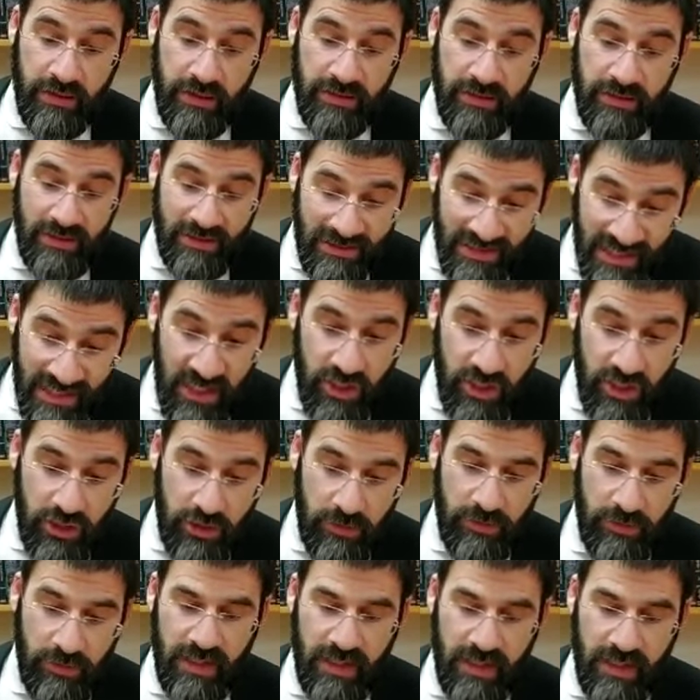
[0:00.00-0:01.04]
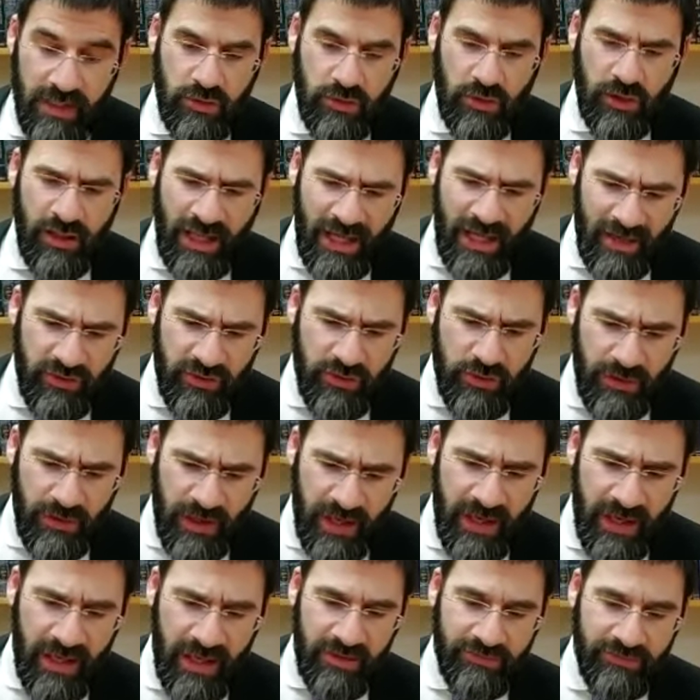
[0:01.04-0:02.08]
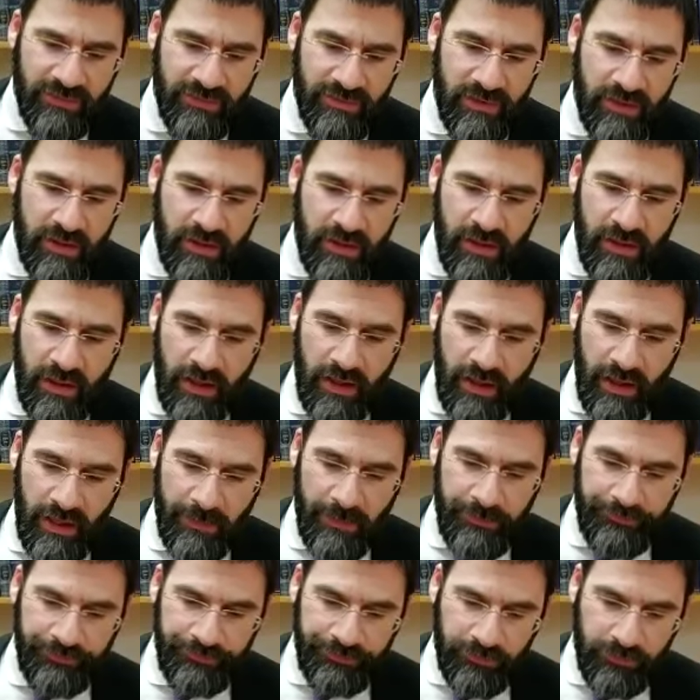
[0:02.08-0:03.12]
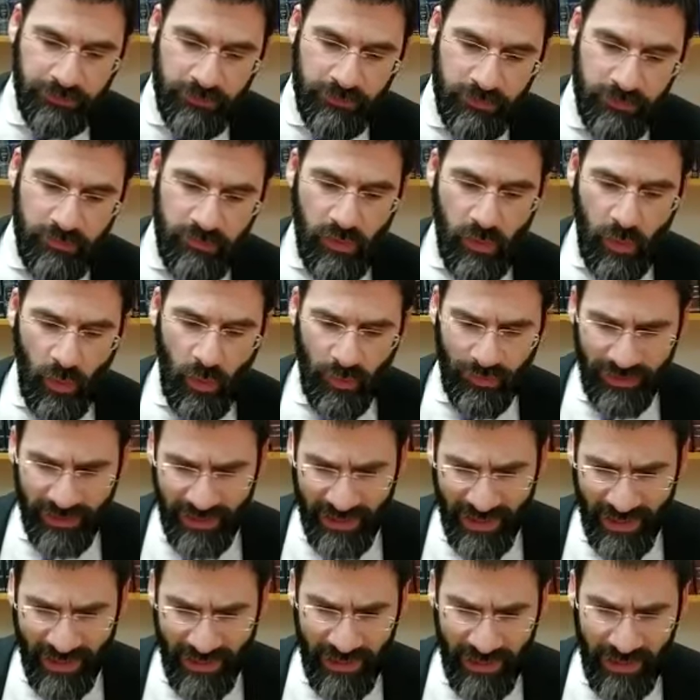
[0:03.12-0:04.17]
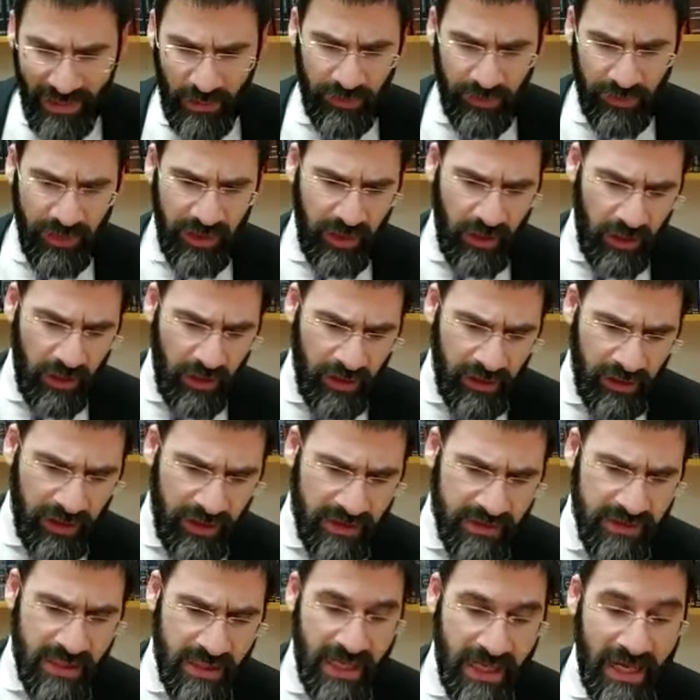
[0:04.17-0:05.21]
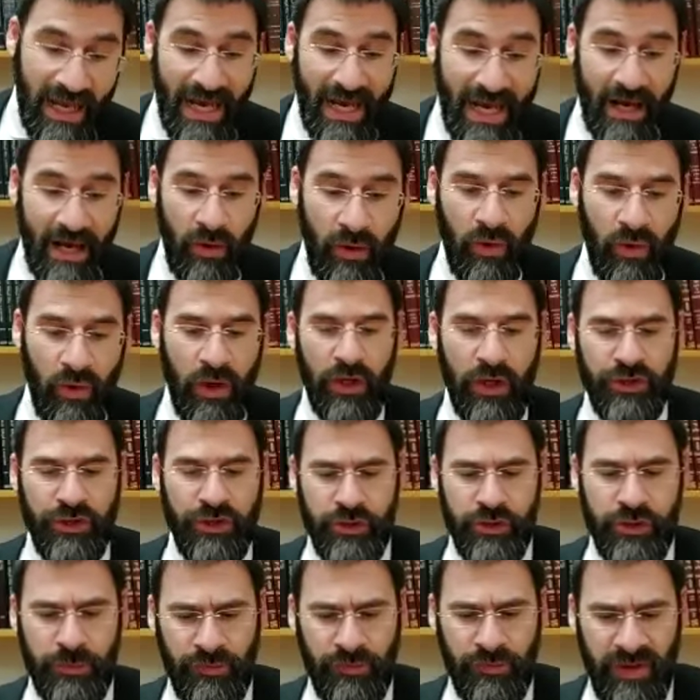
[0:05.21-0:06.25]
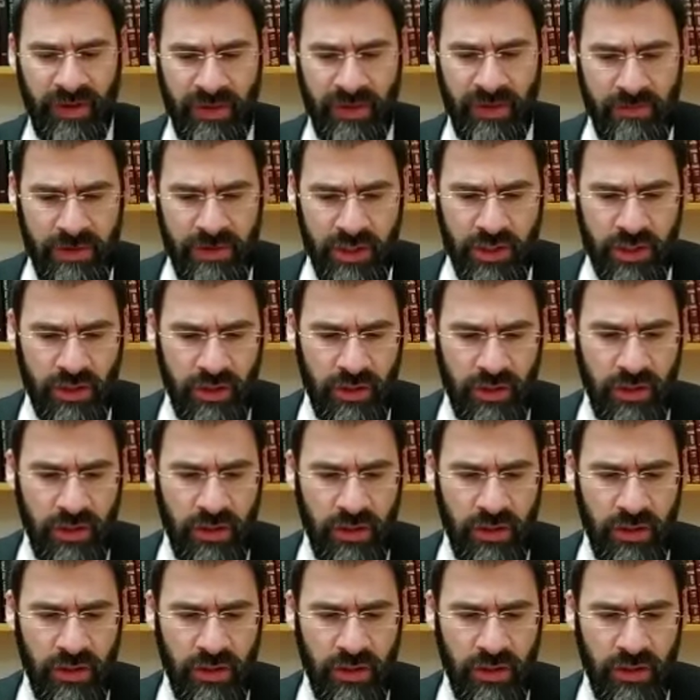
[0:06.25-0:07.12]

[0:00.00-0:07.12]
To teach the Bnei Yisrael how to behave, what they can eat, what they can't eat, and how to prevent the Mishkan